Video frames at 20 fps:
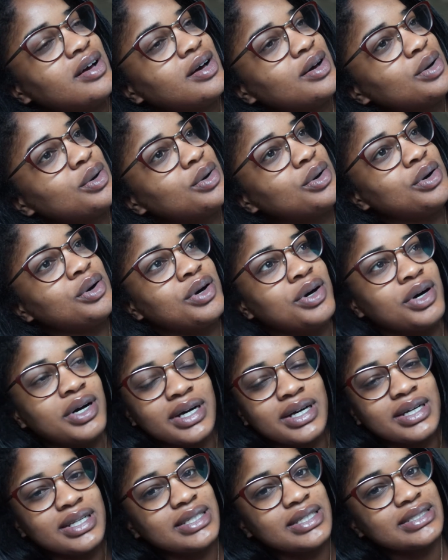whew,
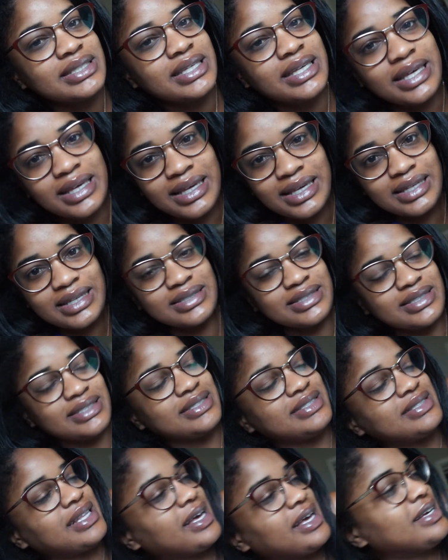these kids these
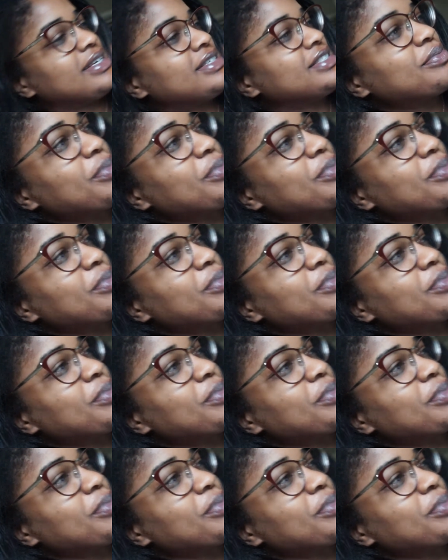days,